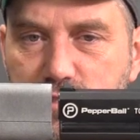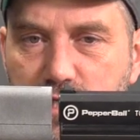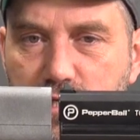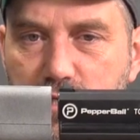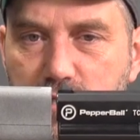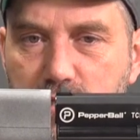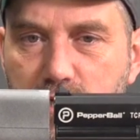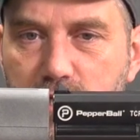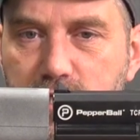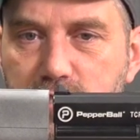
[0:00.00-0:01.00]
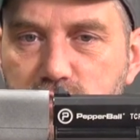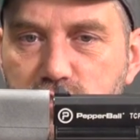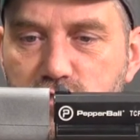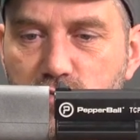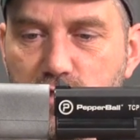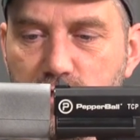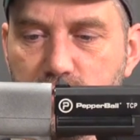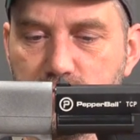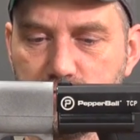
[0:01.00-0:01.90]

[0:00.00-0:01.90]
an inch shorter.